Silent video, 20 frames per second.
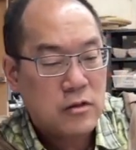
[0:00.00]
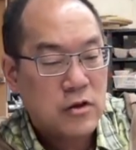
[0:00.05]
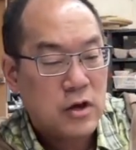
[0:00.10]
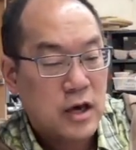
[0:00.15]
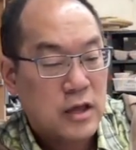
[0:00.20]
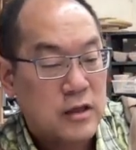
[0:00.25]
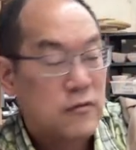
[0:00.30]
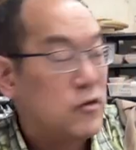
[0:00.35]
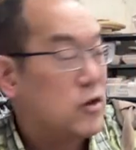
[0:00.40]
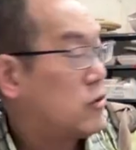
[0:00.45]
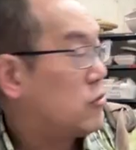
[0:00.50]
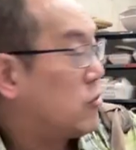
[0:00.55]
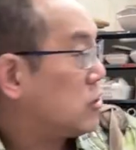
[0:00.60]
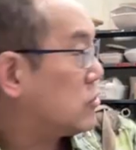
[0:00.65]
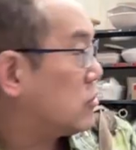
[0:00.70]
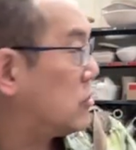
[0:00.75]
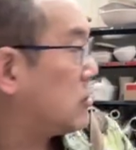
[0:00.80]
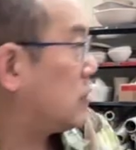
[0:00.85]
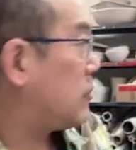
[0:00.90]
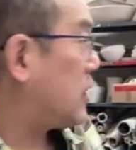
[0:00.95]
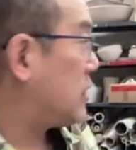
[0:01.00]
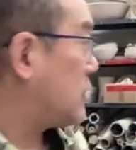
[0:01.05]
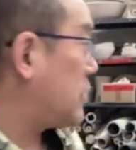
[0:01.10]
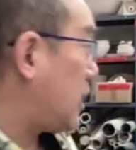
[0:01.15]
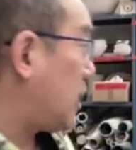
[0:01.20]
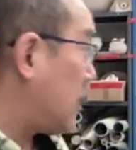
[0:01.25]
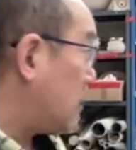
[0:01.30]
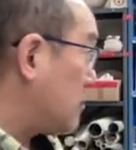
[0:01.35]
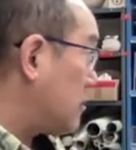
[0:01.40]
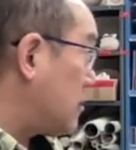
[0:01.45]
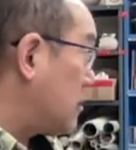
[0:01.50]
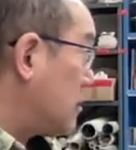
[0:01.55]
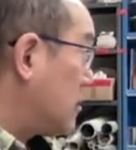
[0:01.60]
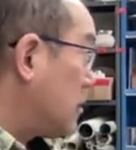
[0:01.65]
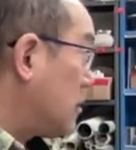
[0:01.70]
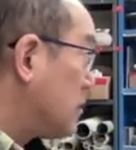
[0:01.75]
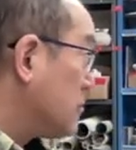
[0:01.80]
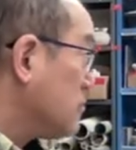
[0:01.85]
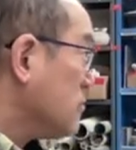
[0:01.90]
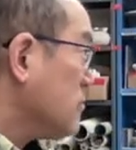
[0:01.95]
Do you guys have any questions about that?
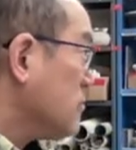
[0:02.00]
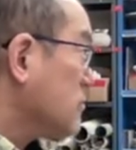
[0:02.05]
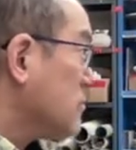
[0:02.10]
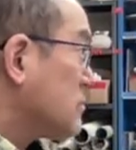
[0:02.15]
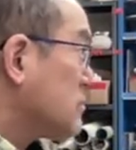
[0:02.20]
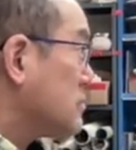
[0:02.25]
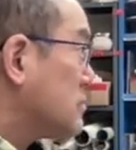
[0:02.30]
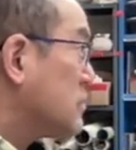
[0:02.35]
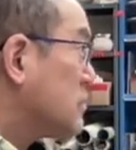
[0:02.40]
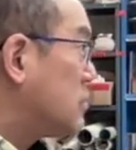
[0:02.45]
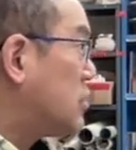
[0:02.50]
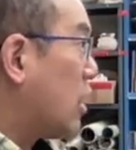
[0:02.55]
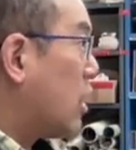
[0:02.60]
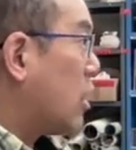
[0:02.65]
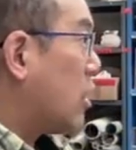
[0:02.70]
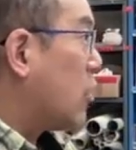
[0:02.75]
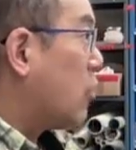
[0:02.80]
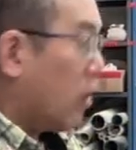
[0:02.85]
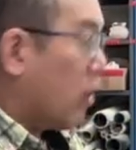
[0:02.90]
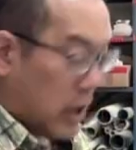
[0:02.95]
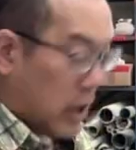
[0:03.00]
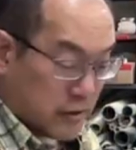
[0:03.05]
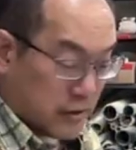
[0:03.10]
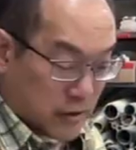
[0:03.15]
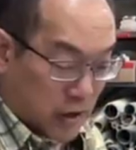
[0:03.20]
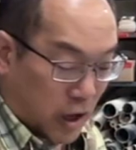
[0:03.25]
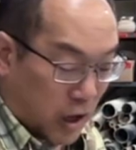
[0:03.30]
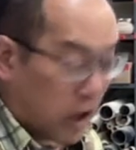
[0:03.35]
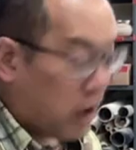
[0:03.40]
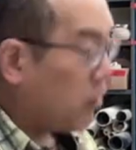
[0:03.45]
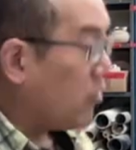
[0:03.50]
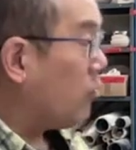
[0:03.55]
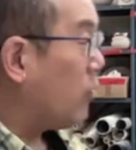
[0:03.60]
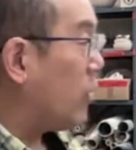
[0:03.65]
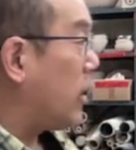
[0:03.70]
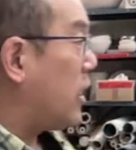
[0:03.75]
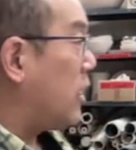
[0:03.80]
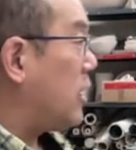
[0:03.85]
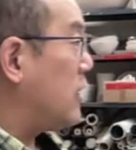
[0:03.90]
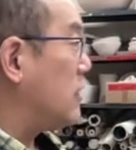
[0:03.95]
So as
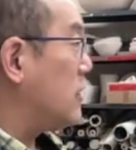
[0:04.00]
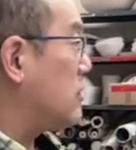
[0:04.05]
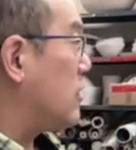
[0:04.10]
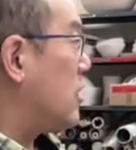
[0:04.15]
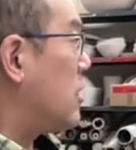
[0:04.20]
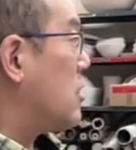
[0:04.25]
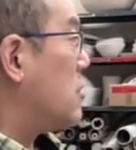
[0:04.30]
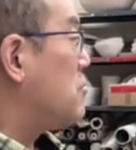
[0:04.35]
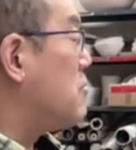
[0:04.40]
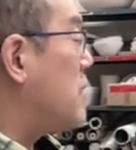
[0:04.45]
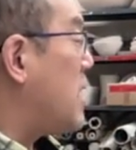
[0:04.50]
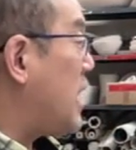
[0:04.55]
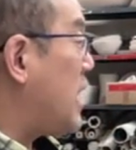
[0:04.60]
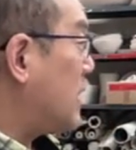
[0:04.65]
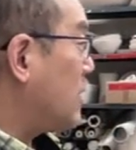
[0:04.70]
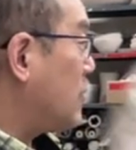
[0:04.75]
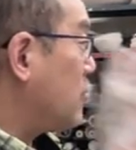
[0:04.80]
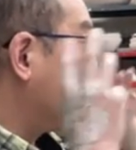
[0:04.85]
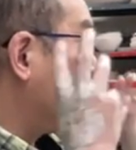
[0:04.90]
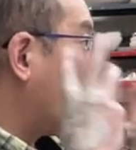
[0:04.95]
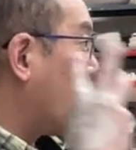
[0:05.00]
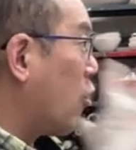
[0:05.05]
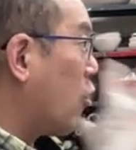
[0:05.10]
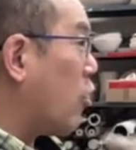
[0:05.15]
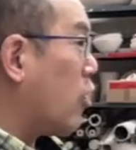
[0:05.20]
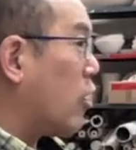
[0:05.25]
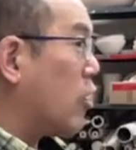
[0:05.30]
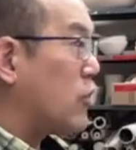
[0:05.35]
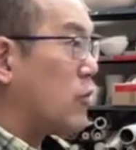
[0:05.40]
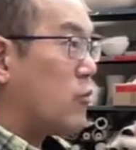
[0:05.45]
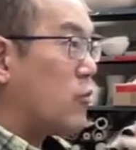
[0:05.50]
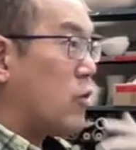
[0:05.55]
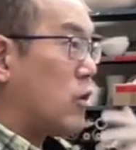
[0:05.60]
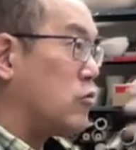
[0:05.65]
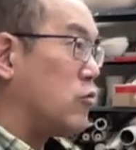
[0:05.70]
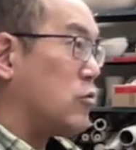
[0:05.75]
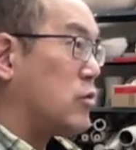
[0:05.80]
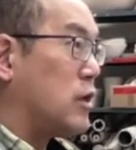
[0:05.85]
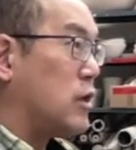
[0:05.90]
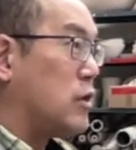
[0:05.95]
always, make more than
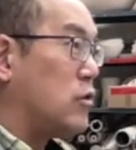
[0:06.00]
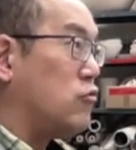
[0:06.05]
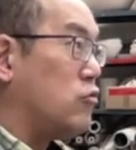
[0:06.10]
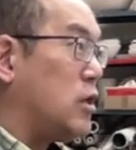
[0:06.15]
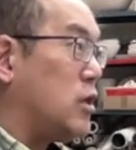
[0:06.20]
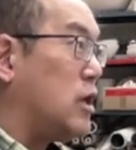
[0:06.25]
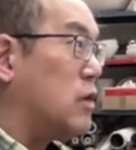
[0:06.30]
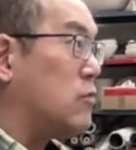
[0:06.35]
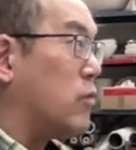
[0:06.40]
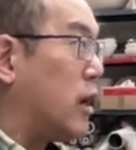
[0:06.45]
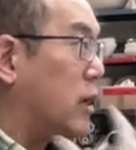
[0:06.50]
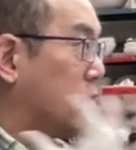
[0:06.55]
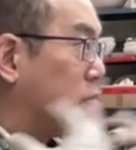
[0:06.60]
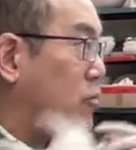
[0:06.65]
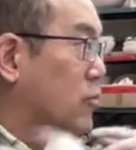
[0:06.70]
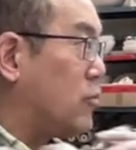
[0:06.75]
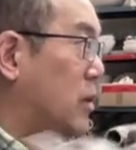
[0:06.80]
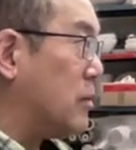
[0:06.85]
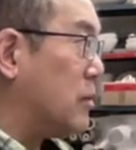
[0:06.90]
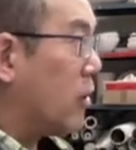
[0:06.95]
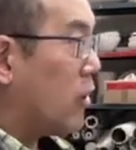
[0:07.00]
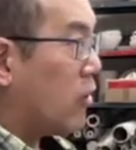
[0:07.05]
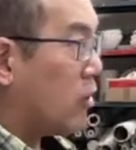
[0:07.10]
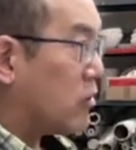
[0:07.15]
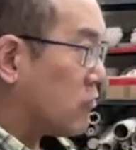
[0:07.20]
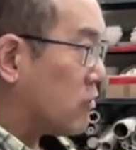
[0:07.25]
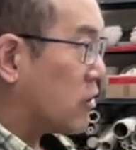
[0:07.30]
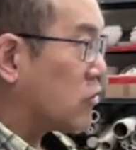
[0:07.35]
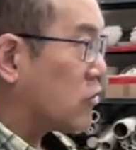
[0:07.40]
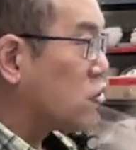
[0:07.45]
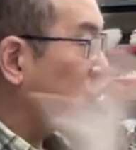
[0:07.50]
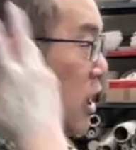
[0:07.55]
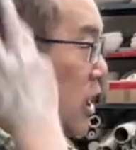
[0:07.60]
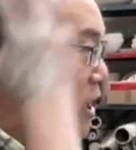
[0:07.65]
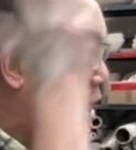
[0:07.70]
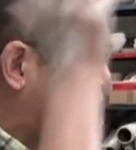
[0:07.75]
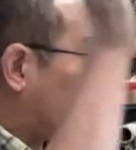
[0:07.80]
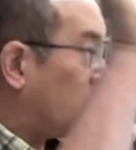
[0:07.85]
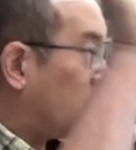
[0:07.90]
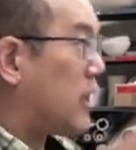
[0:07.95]
what you think you need, right? So people always wonder,
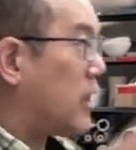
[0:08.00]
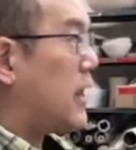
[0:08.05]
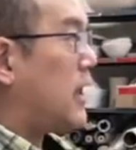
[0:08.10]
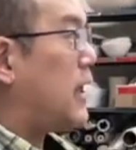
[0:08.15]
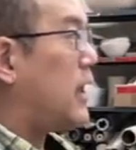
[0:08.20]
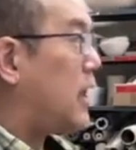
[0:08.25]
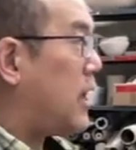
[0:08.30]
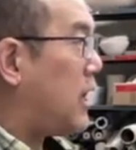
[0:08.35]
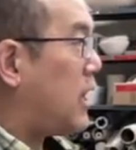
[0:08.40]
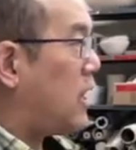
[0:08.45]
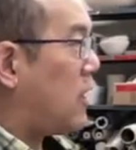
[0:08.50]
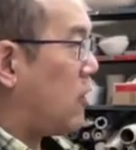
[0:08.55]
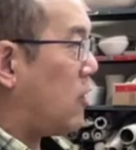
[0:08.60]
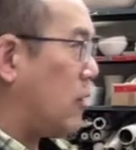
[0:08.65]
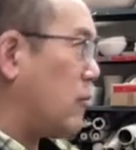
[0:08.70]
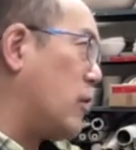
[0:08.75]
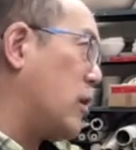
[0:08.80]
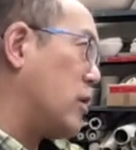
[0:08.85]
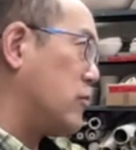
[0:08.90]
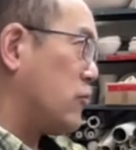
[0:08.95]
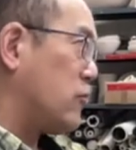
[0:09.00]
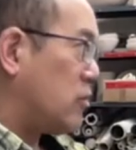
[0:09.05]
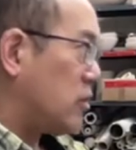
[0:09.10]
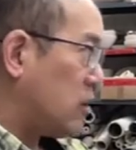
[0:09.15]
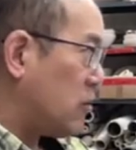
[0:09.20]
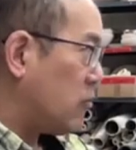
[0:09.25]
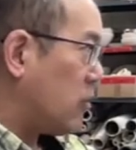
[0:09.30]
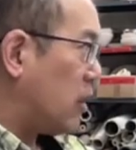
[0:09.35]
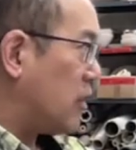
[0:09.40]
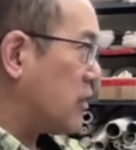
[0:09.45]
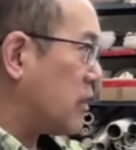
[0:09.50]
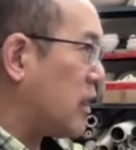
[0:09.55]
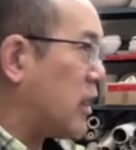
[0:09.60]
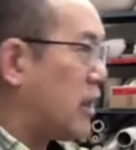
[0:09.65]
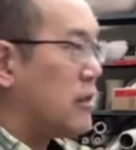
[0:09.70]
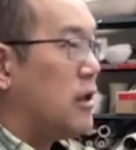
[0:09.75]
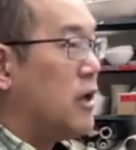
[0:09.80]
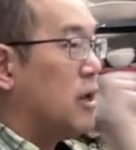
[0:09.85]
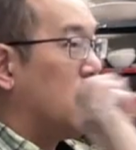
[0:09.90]
John, how do I get an A? Or I want to do really well in the class.